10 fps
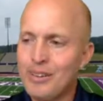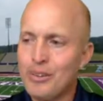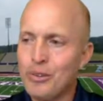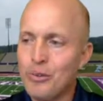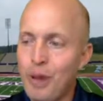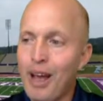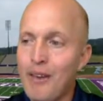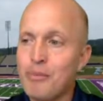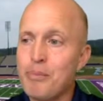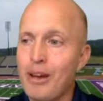you
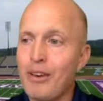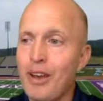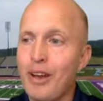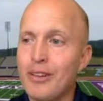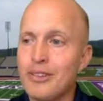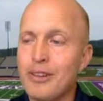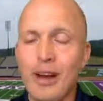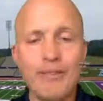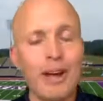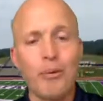laugh about
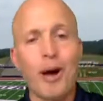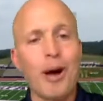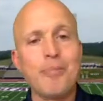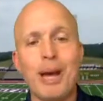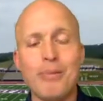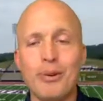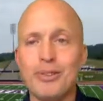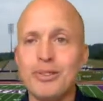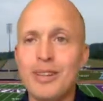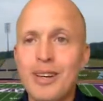nonstop, like Rod
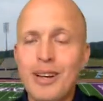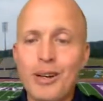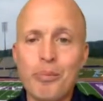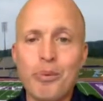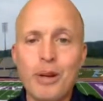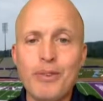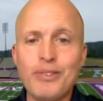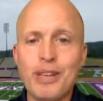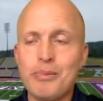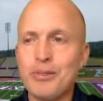Babers in our
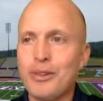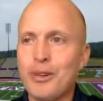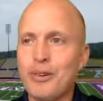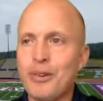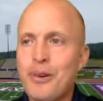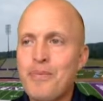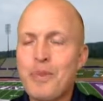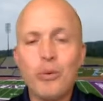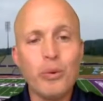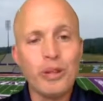previous episode
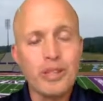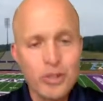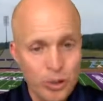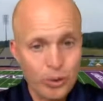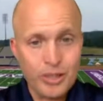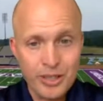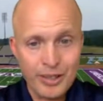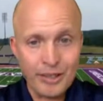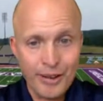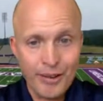when his short
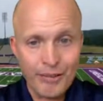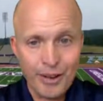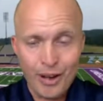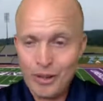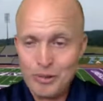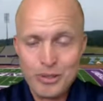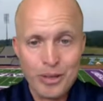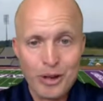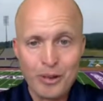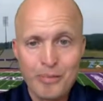stint in NFL, he was
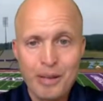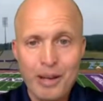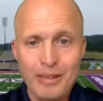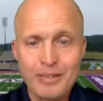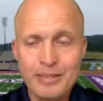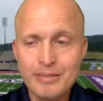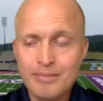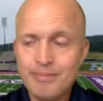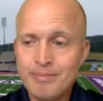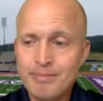talking about,
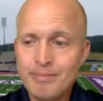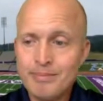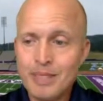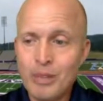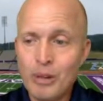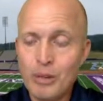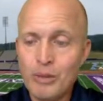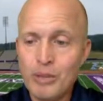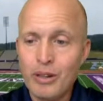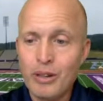you know, he
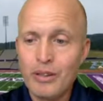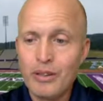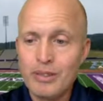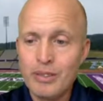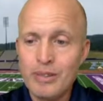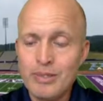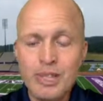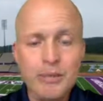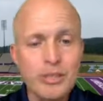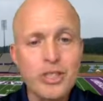was on the same
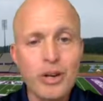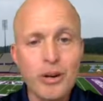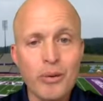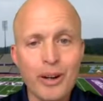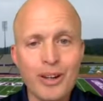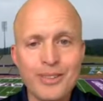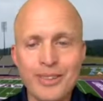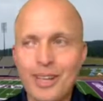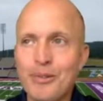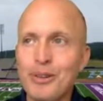team as Jerry Rice,
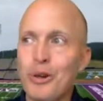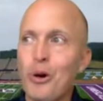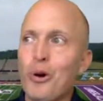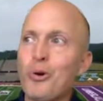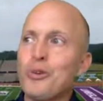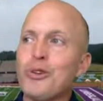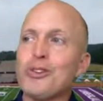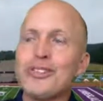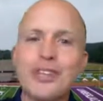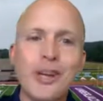and he would go to the
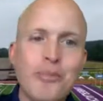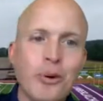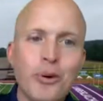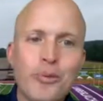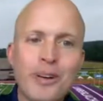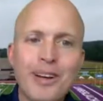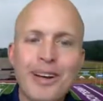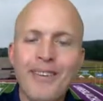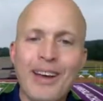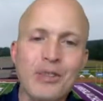steam room,
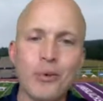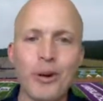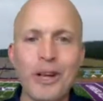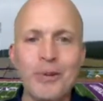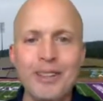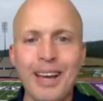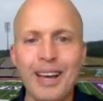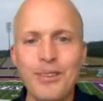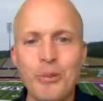and that's where he would gain the